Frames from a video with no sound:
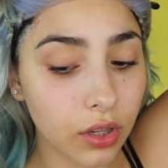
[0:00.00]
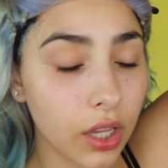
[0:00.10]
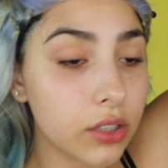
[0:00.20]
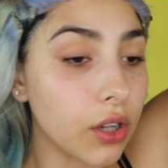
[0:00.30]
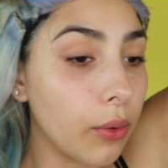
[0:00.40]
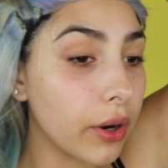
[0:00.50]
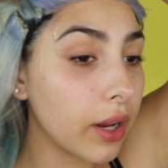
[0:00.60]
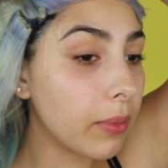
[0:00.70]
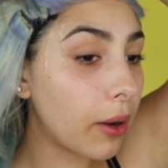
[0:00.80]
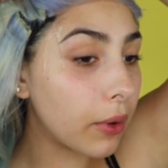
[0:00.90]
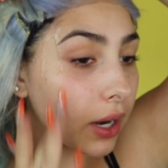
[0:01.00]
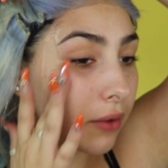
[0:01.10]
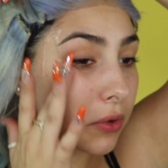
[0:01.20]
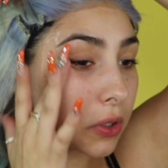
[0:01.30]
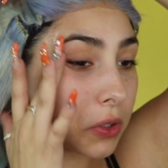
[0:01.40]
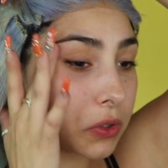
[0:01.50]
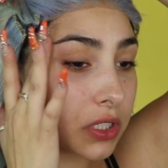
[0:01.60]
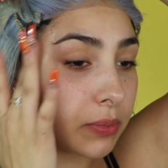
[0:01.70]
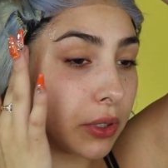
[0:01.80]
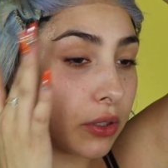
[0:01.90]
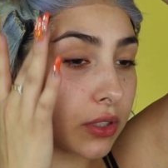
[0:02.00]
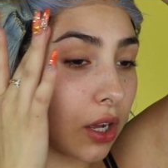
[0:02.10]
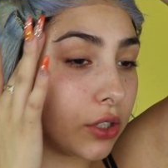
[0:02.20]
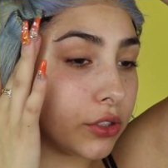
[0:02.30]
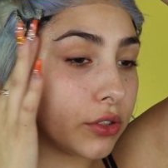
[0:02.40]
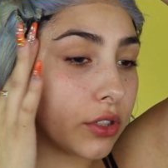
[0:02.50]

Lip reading: And don't worry about whatever glue spills on you.